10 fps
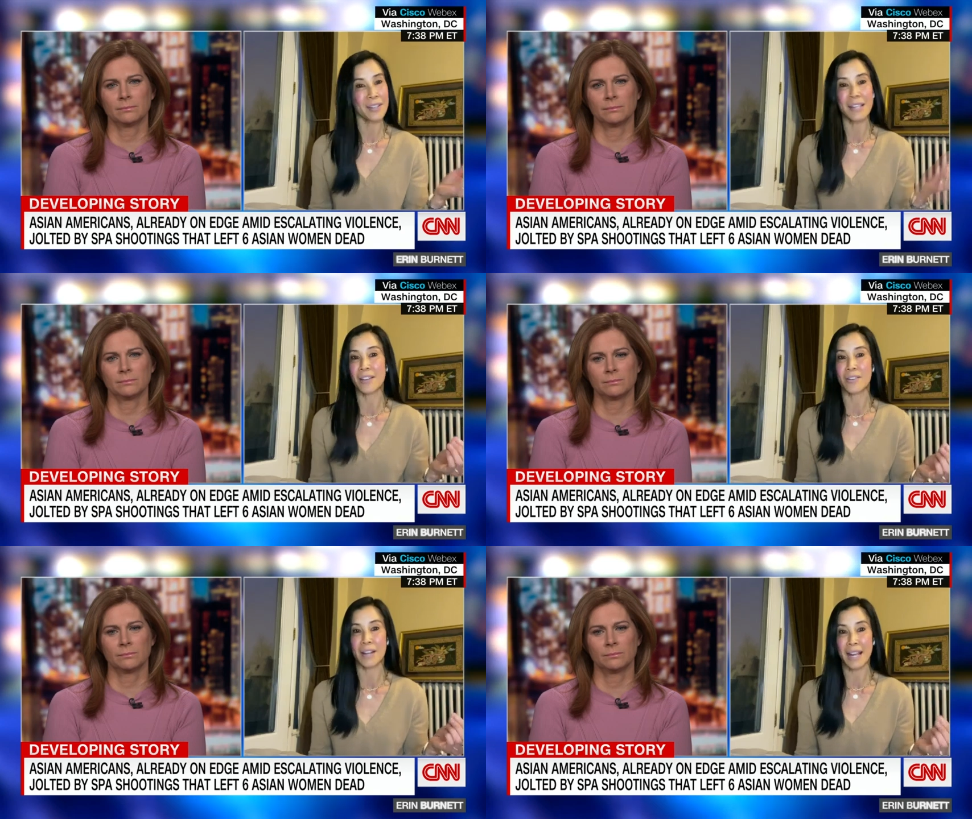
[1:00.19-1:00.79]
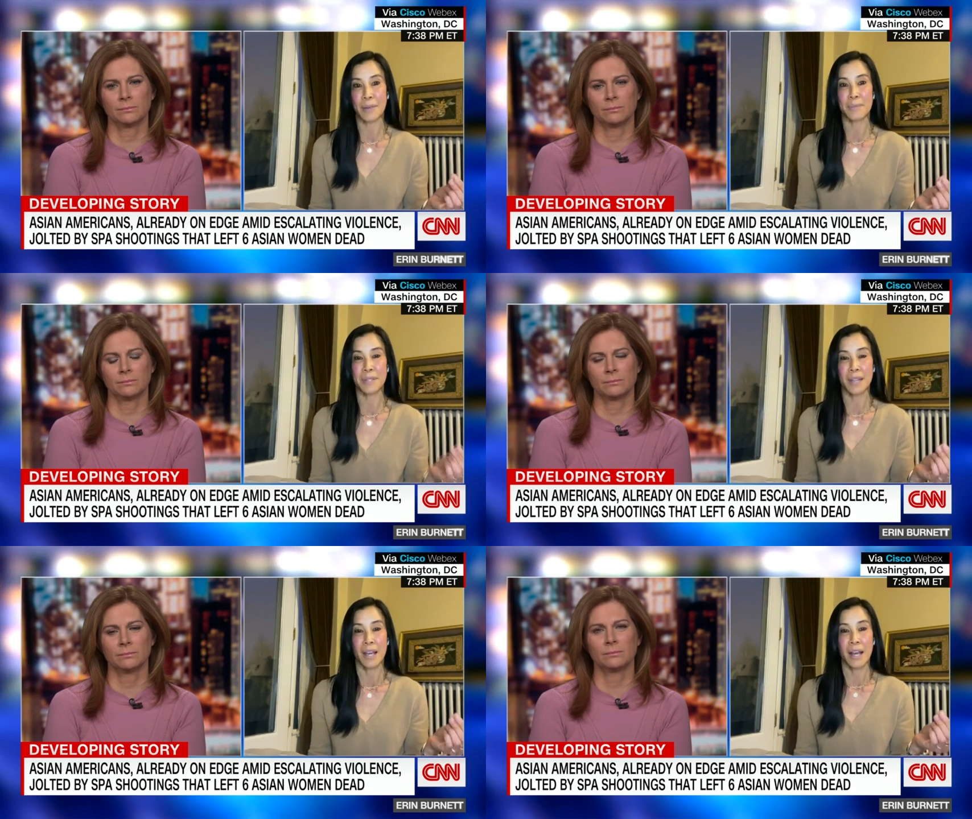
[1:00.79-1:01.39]
Speaker 1: to say their names
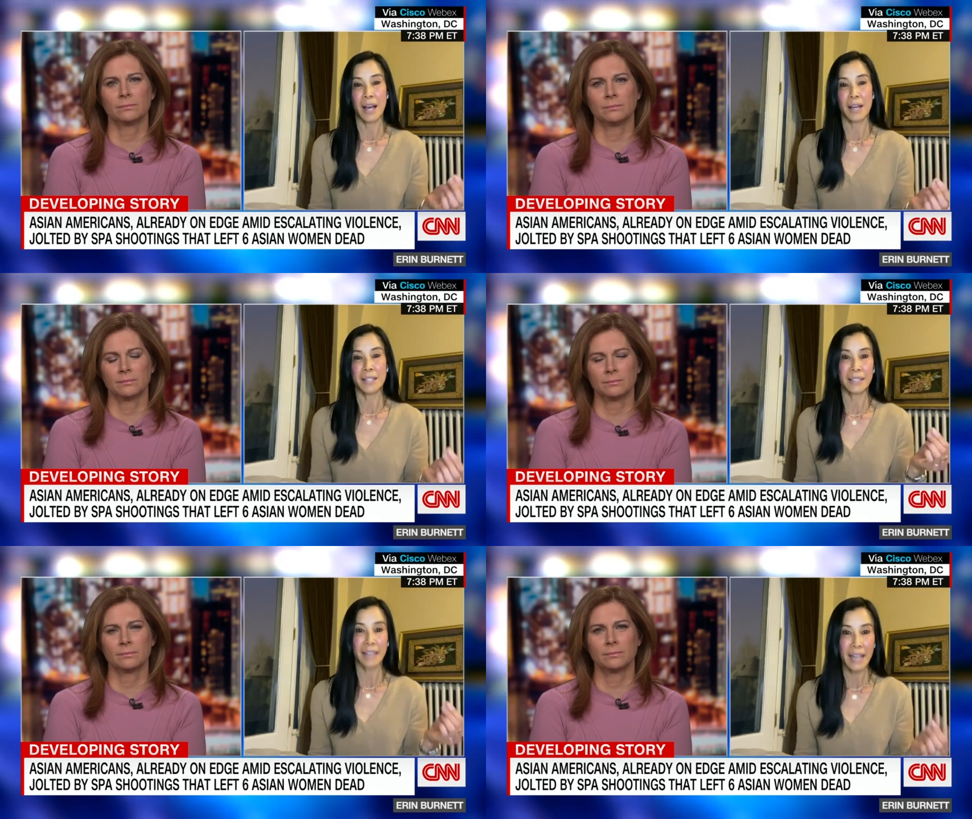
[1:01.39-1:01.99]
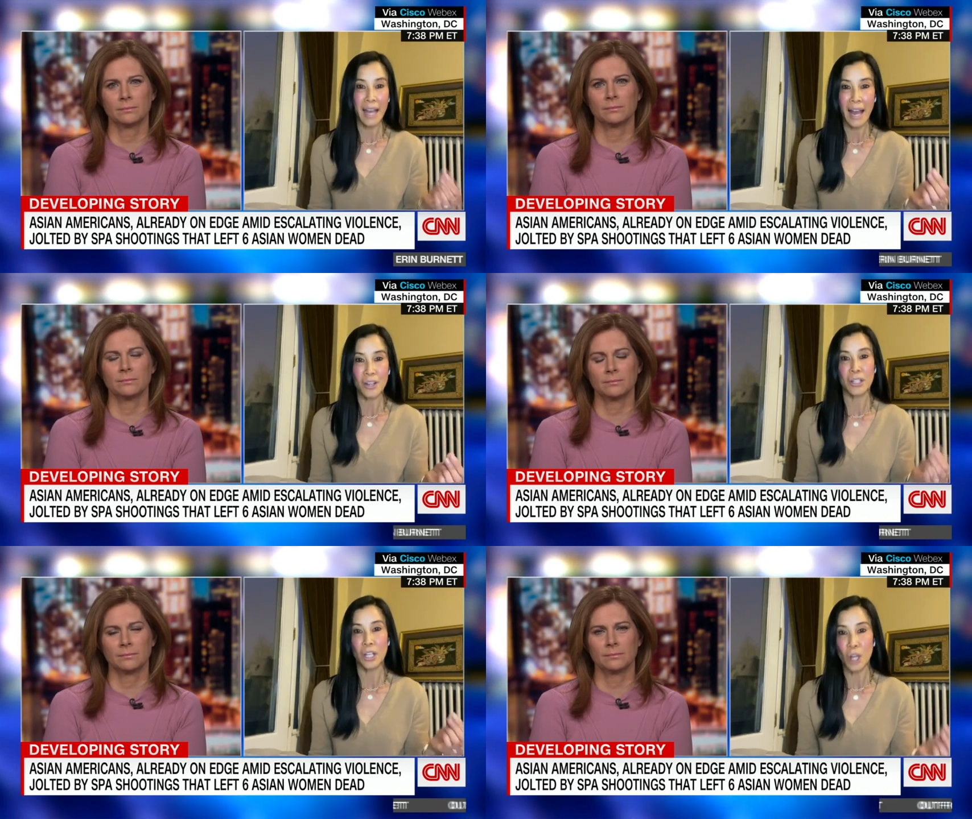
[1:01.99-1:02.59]
uh, Delaina
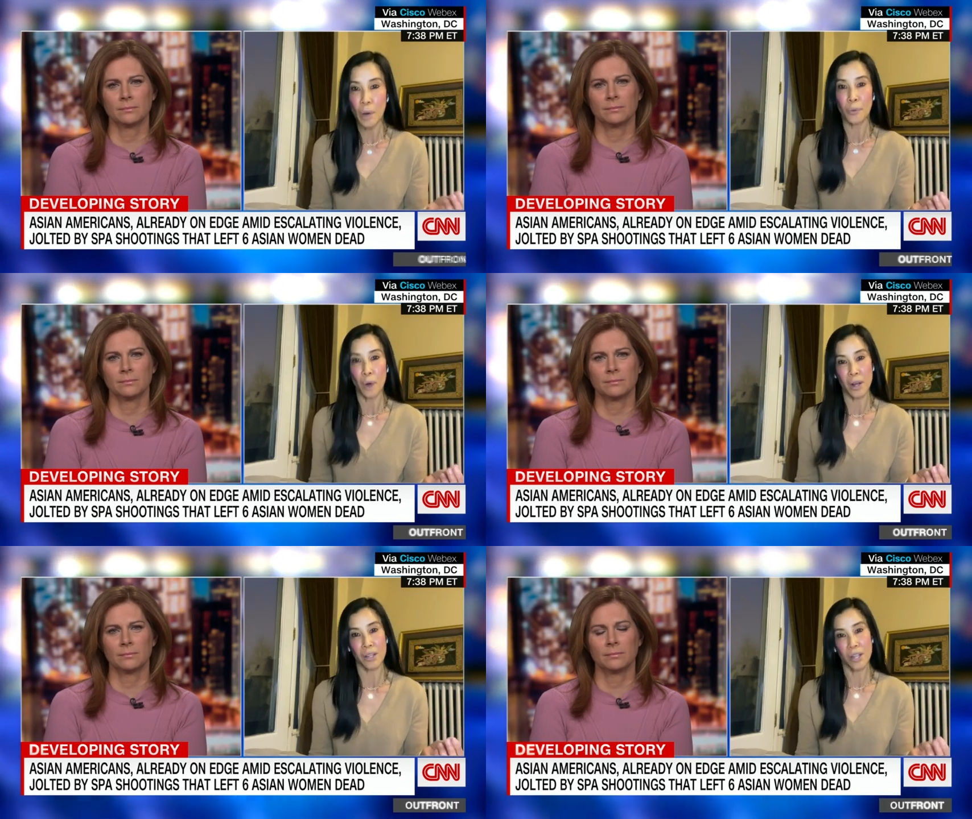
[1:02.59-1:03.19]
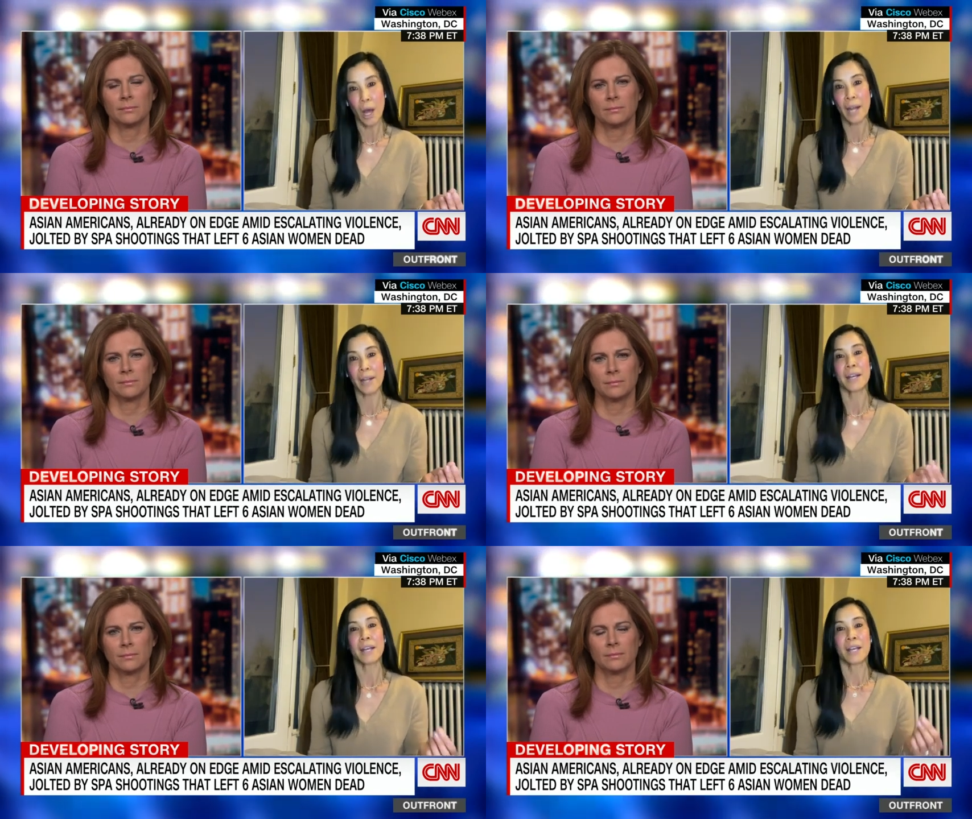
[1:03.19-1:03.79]
Ashley Yaun,
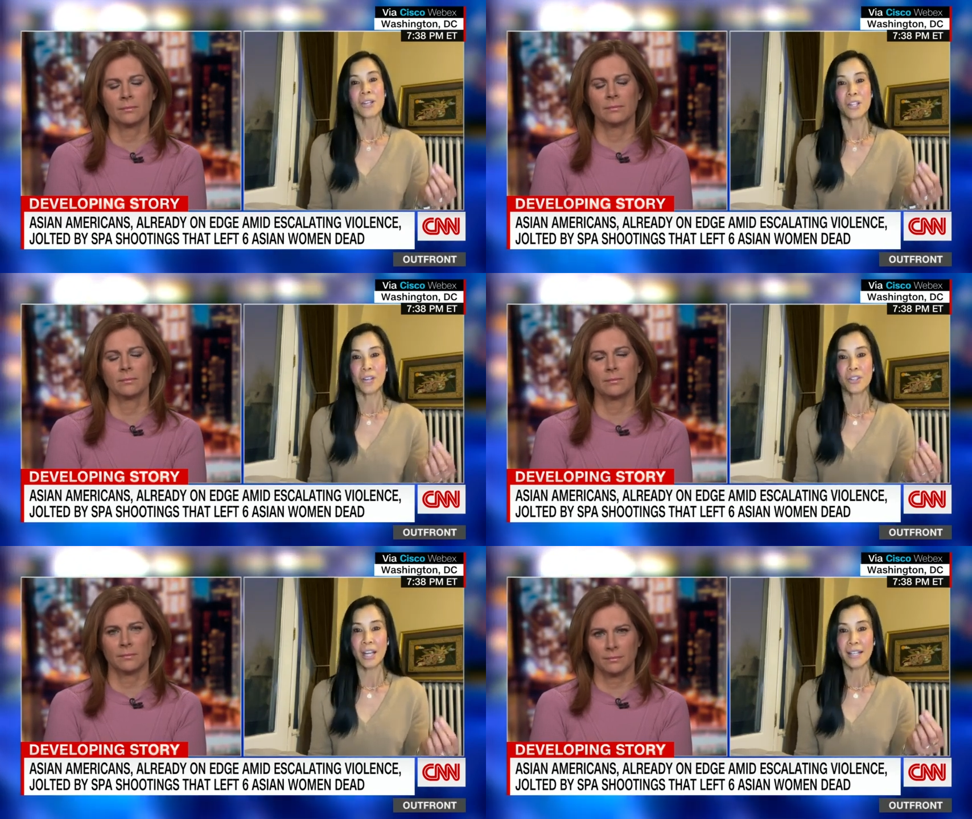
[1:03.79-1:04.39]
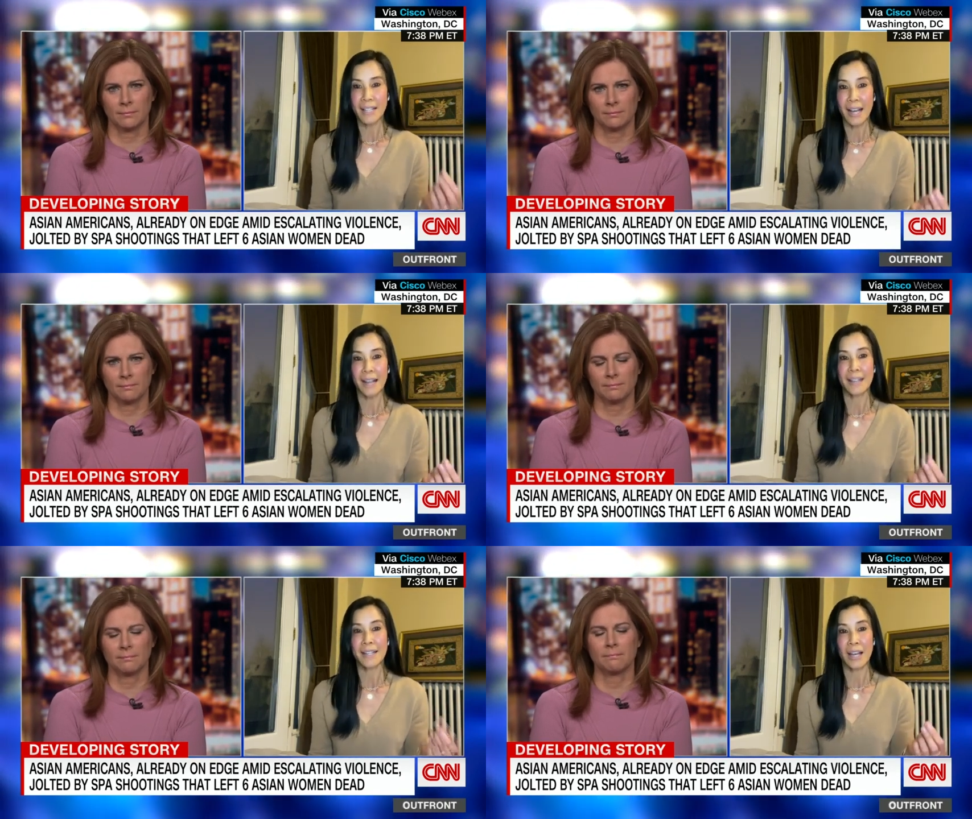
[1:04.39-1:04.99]
Xiaojie
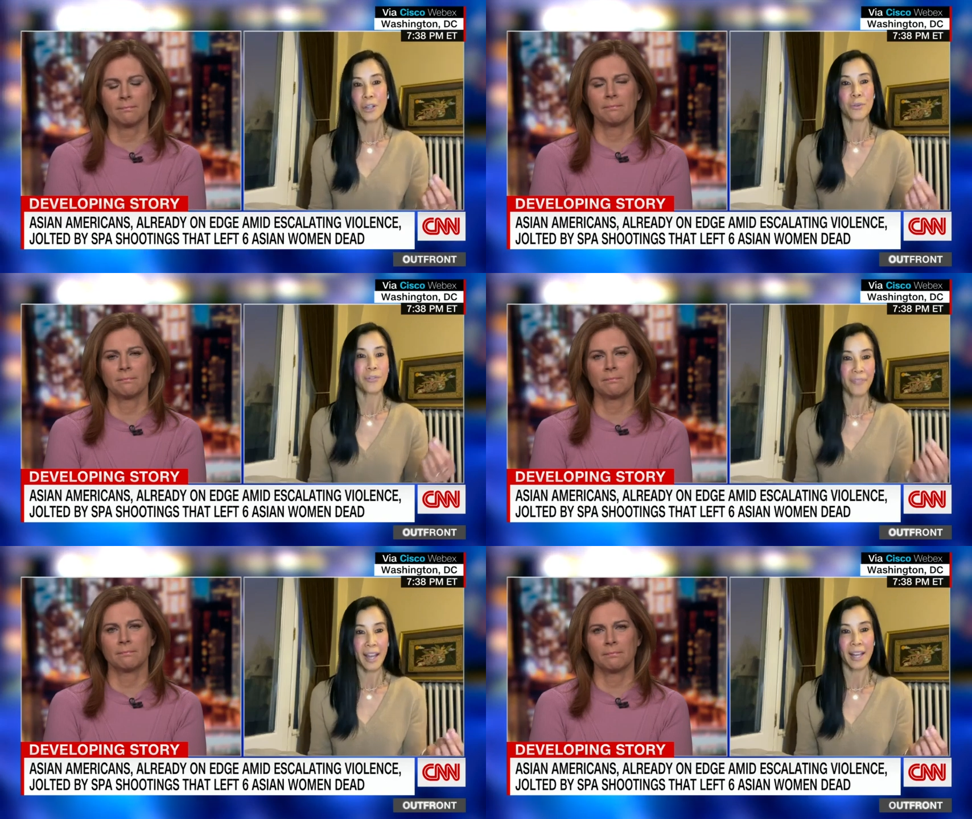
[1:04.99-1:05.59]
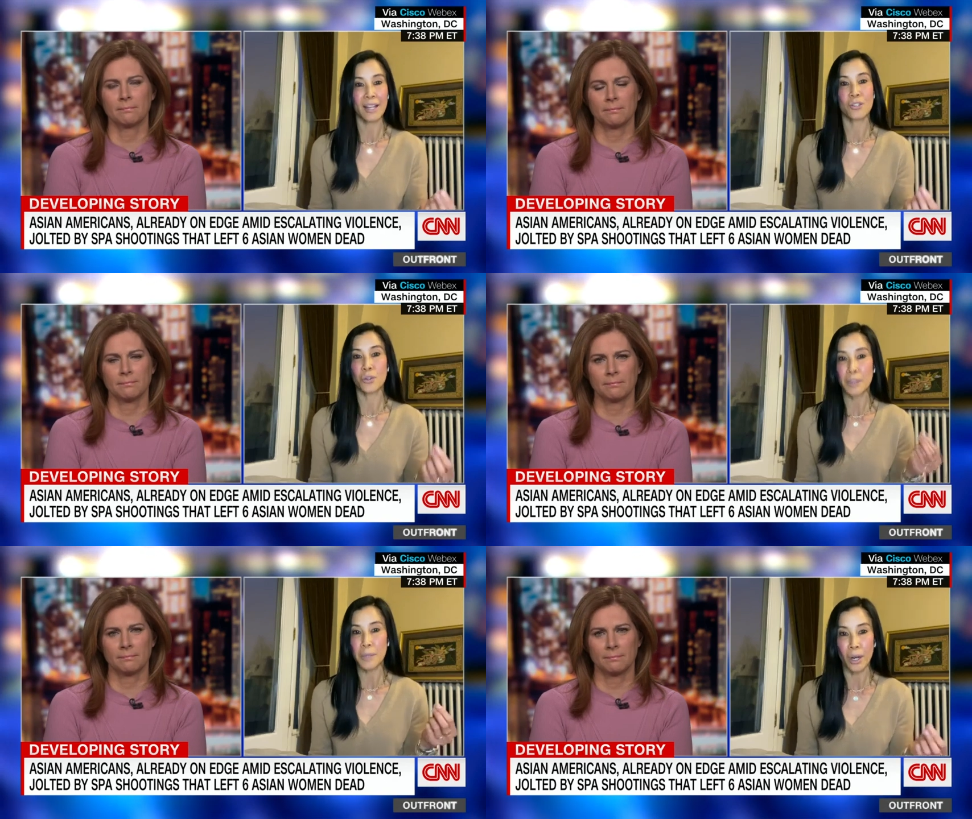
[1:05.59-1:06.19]
Tan, Dao Feng,
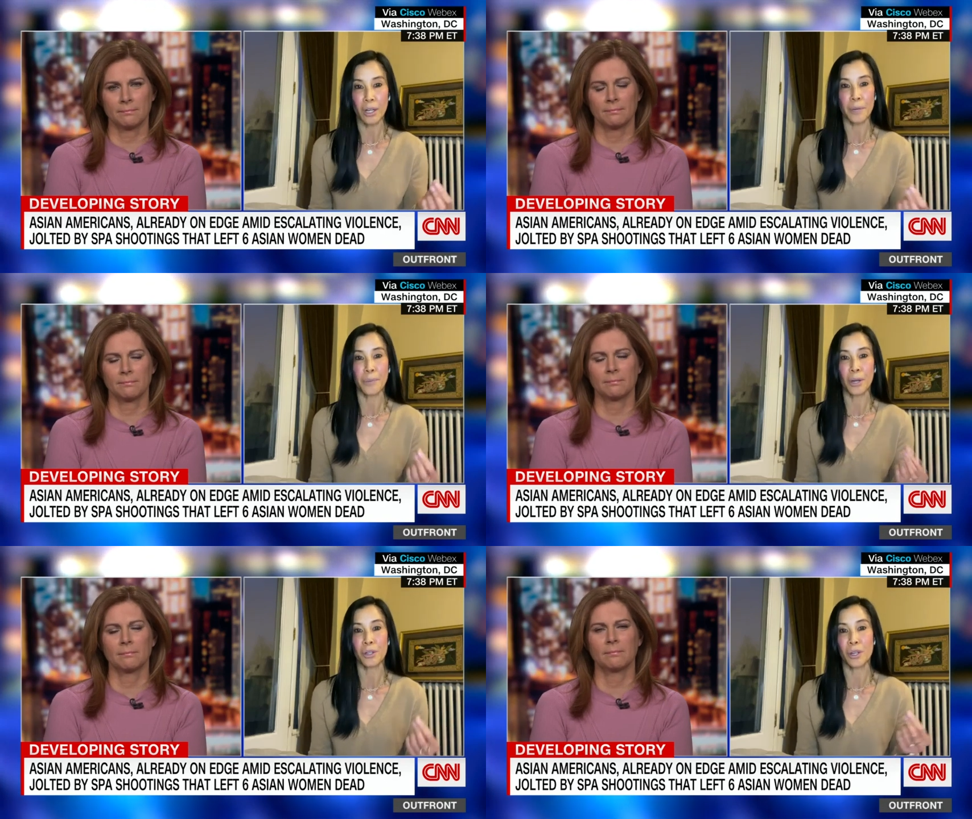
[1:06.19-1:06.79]
Julie Park, Park